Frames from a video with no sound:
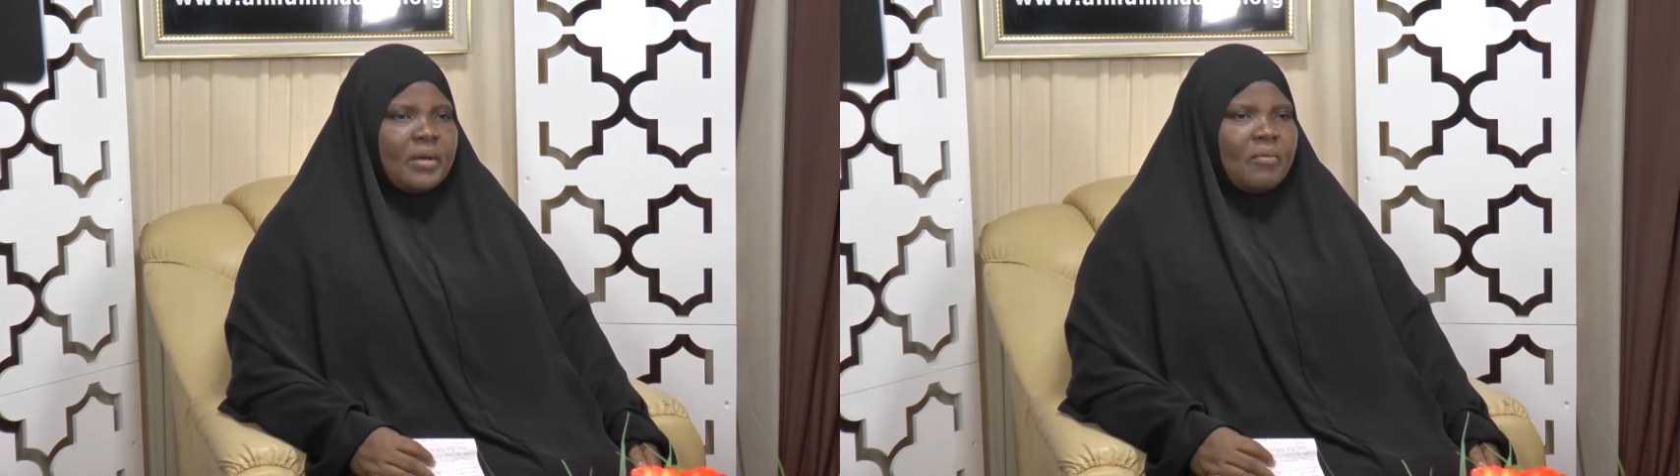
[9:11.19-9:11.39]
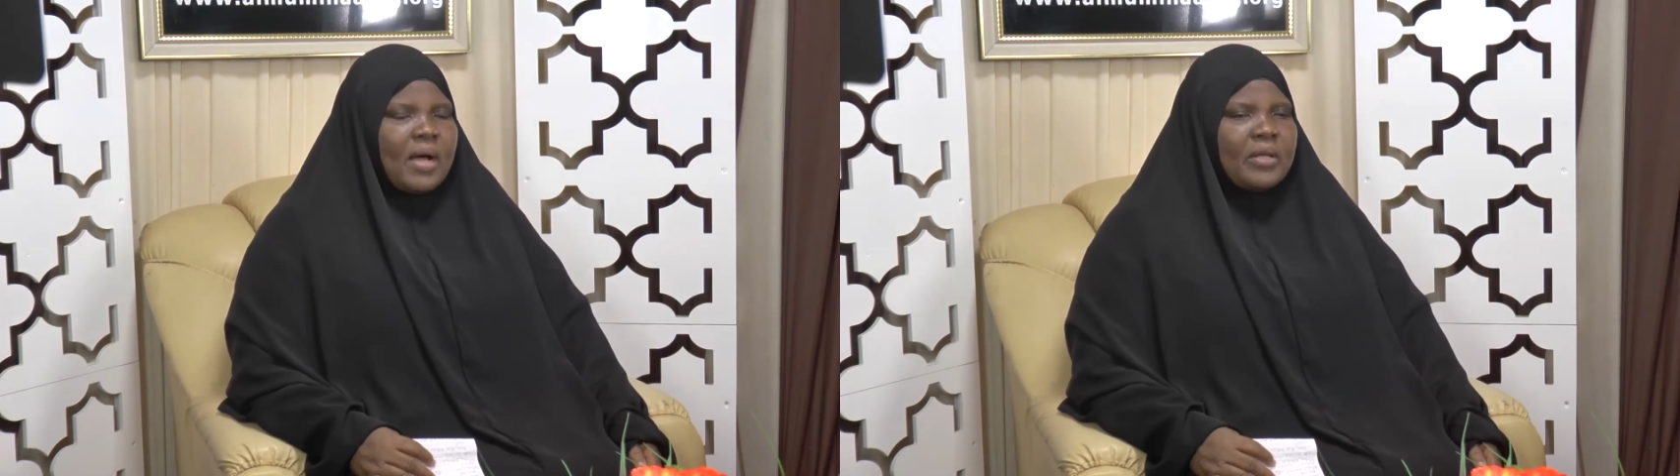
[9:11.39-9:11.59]

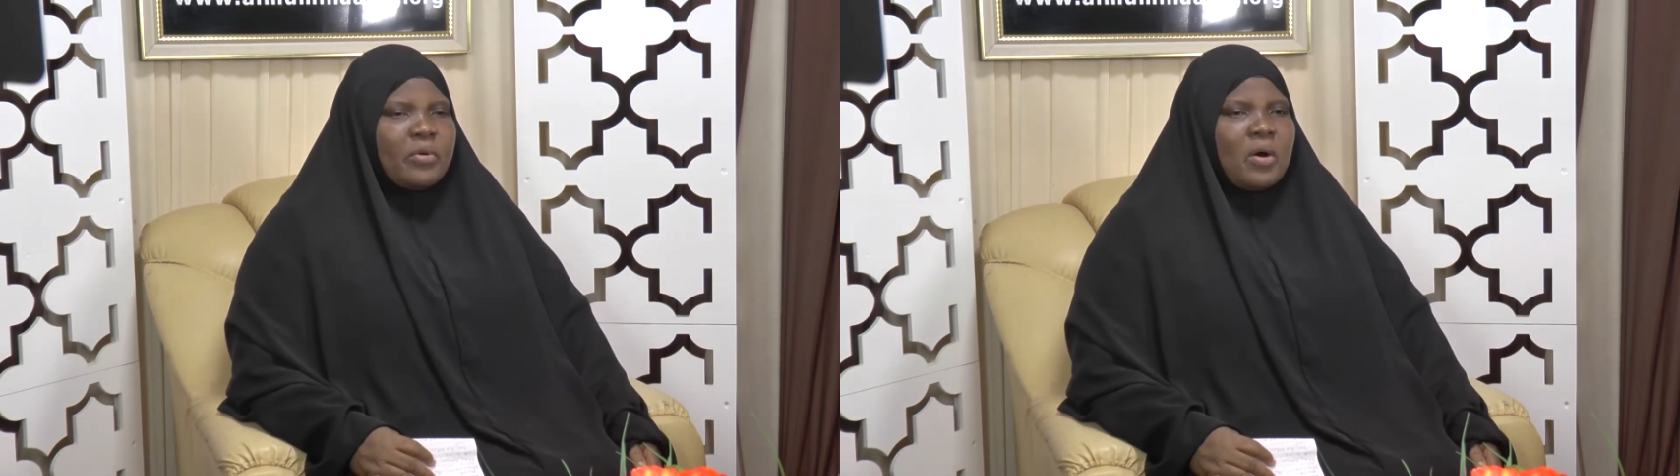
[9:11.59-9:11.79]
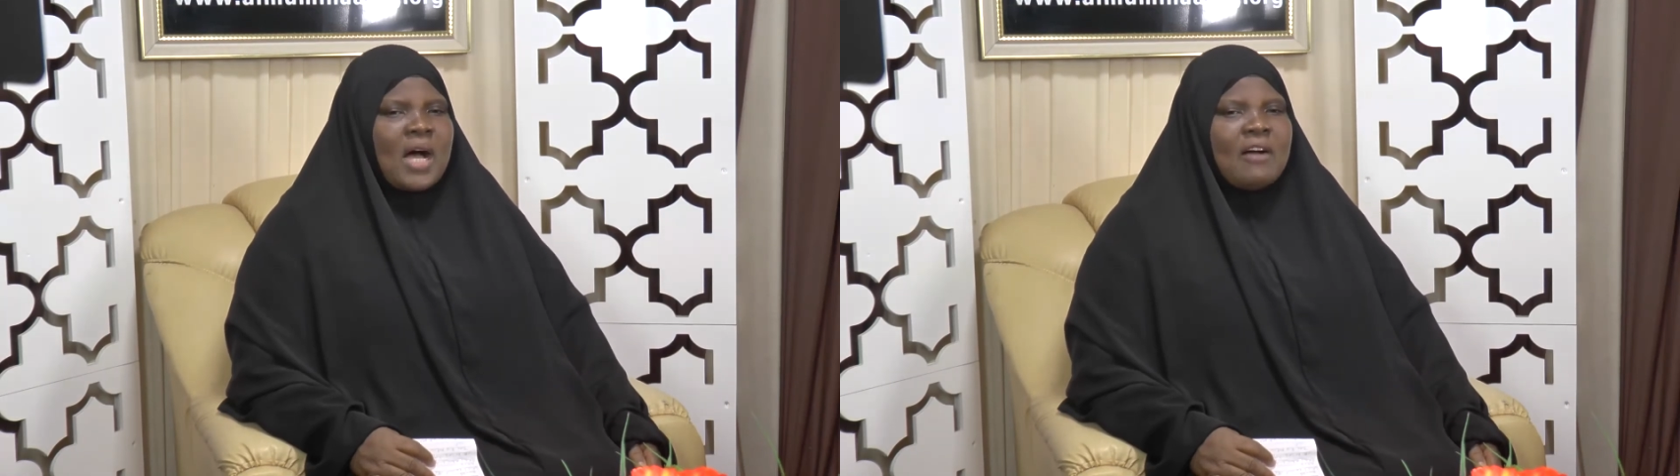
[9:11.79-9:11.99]
When
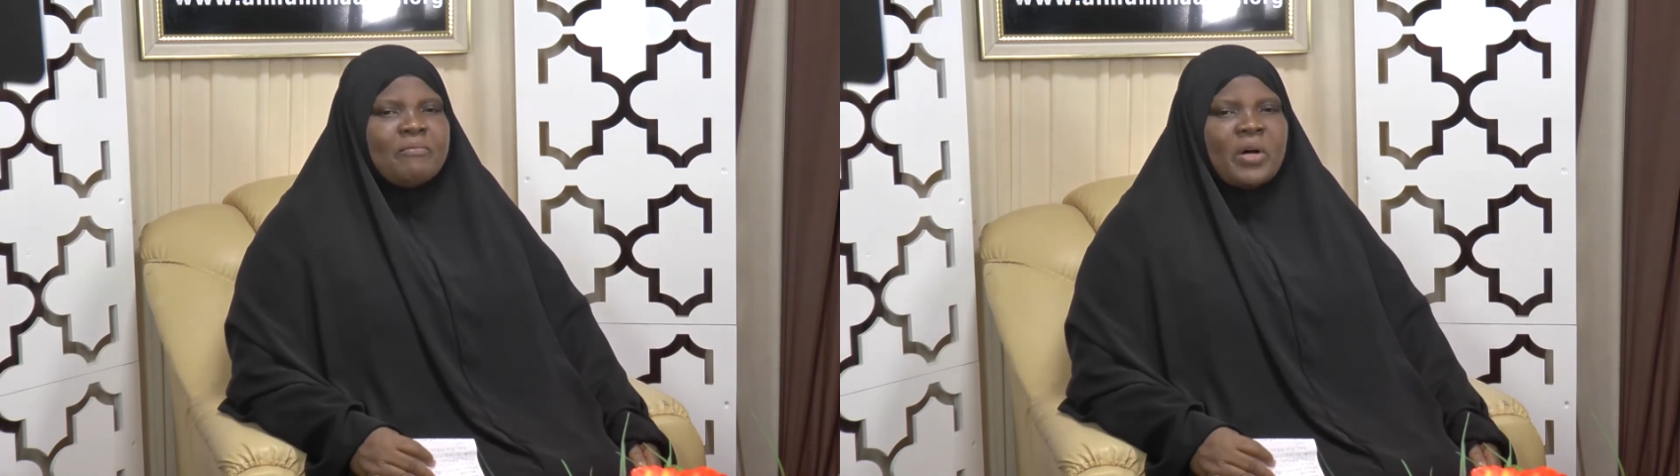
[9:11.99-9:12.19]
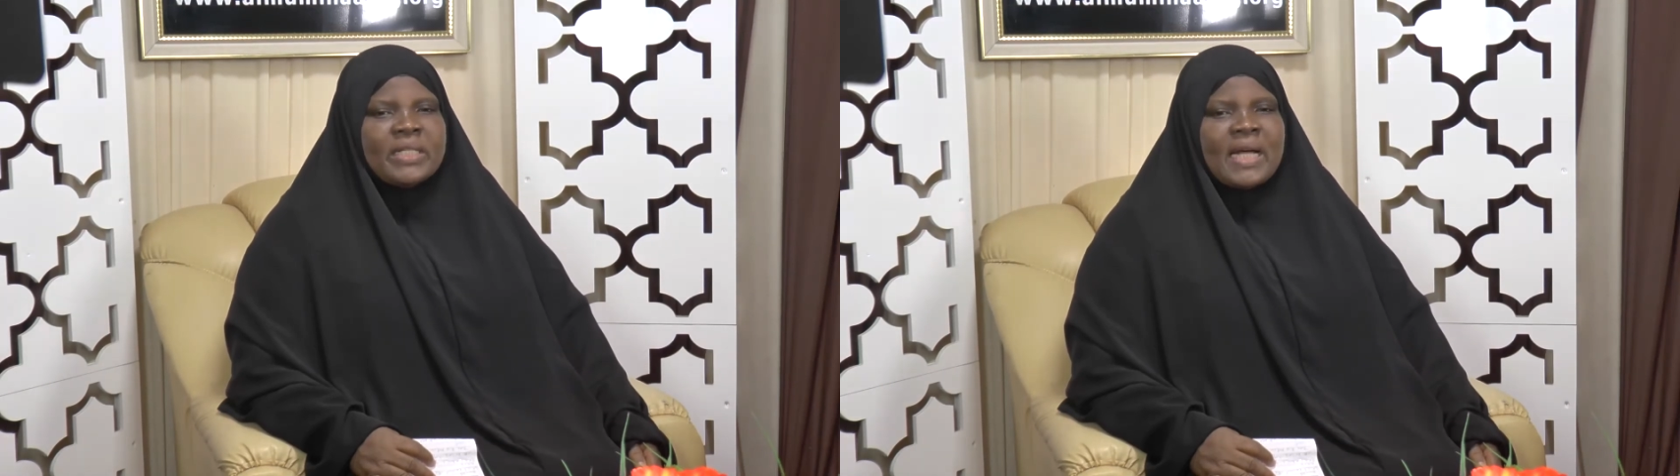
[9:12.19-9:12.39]
you have
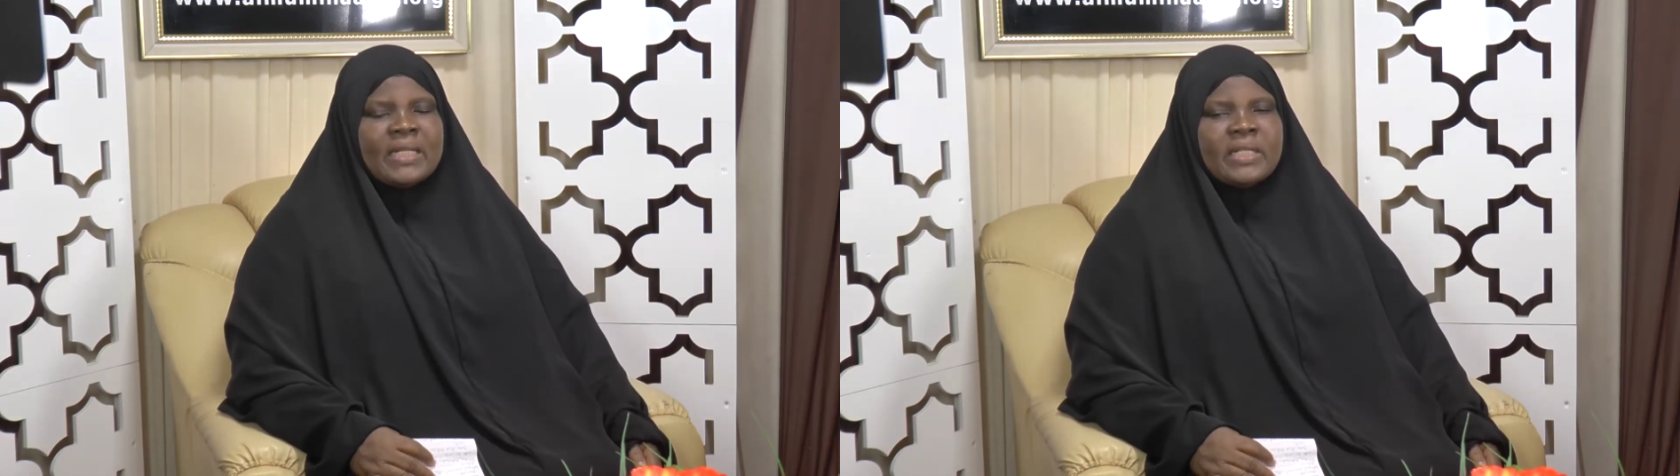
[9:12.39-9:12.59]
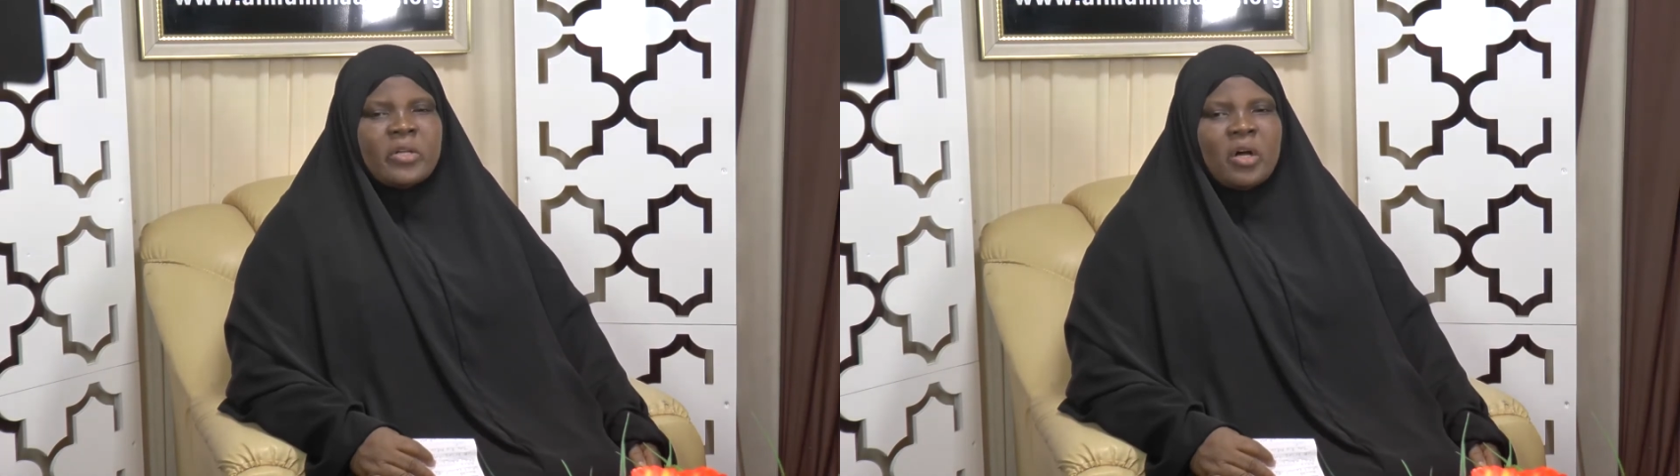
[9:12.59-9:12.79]
more
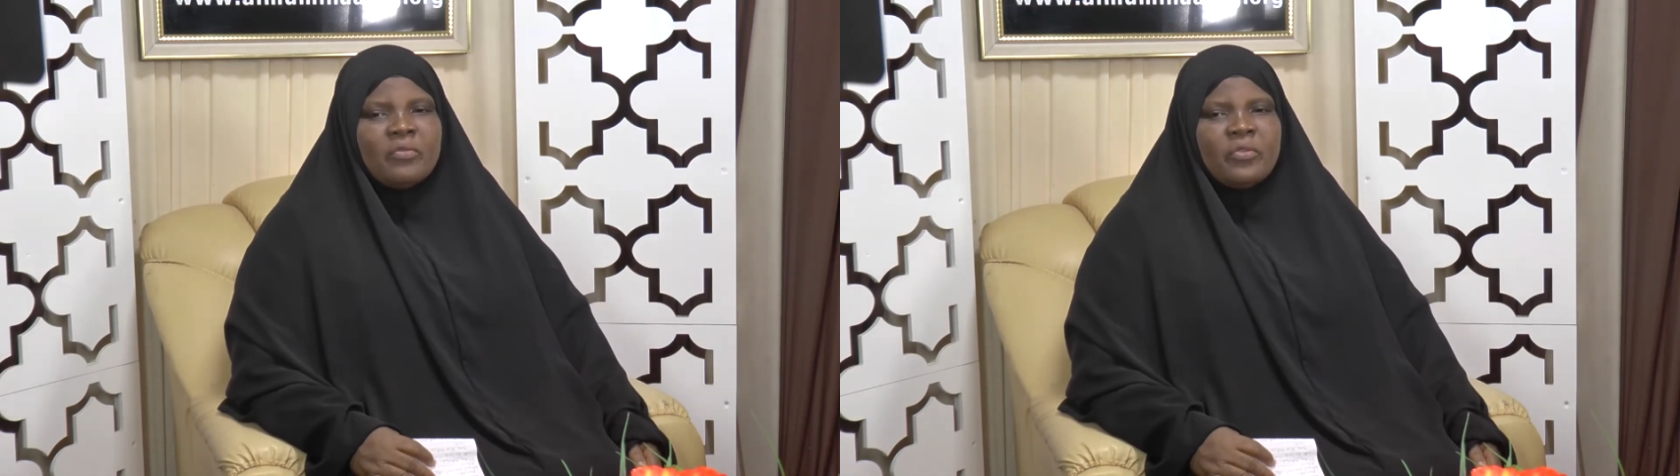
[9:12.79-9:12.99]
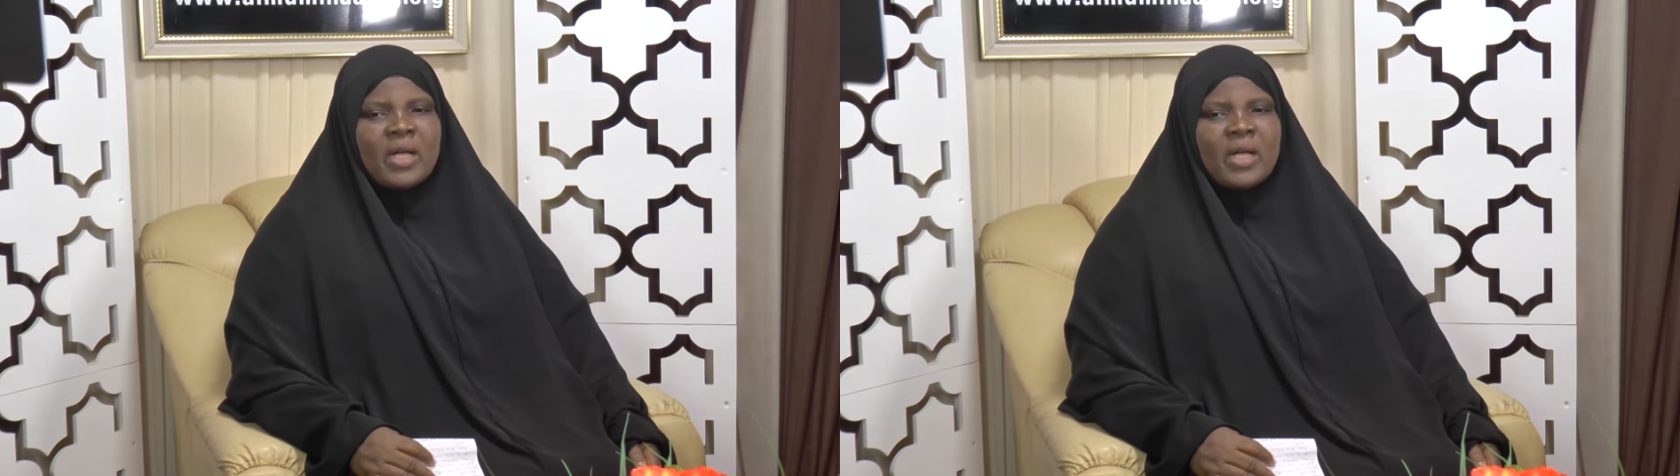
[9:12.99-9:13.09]
than enough,